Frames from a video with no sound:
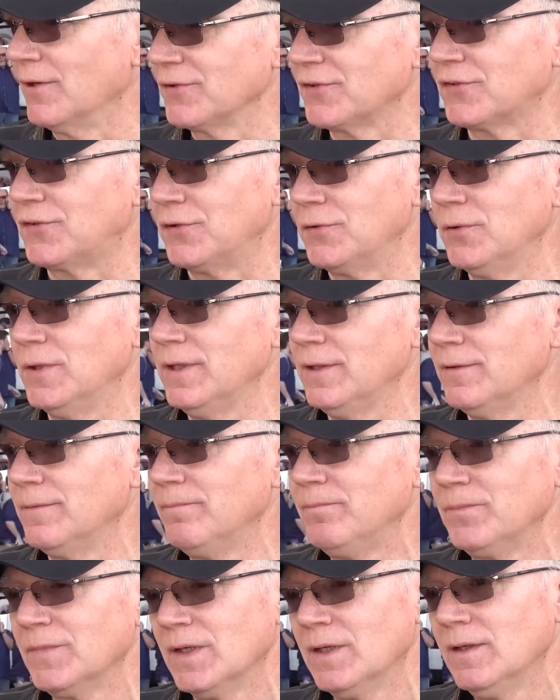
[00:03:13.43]
else to it.
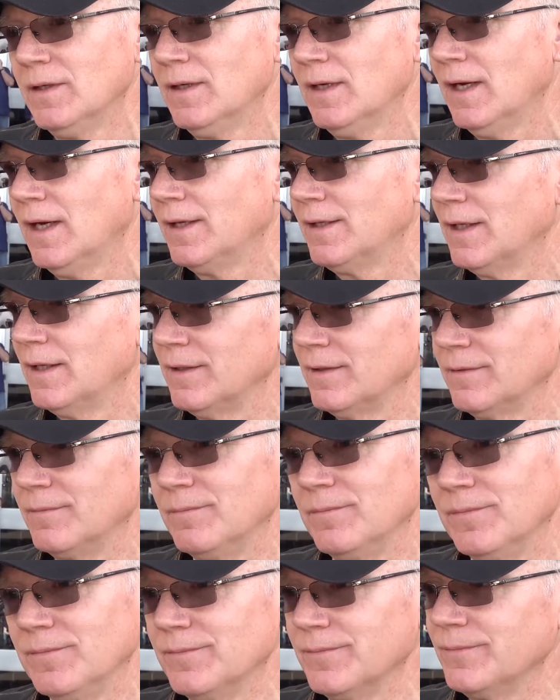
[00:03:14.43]
And
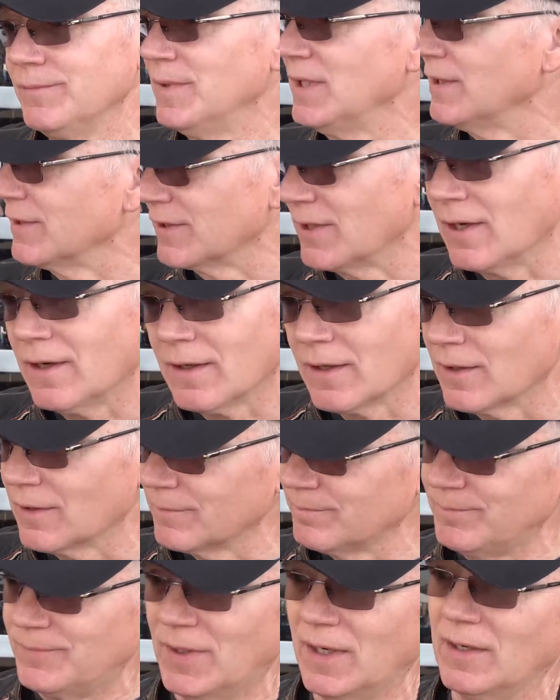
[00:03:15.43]
then me and
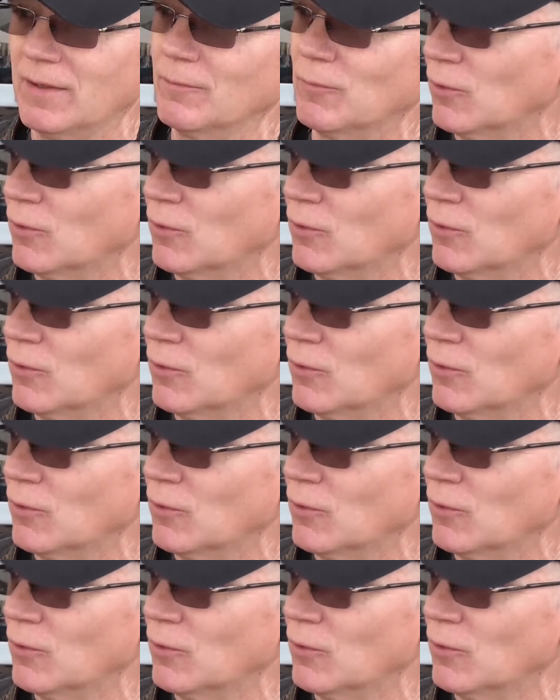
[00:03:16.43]
Gar are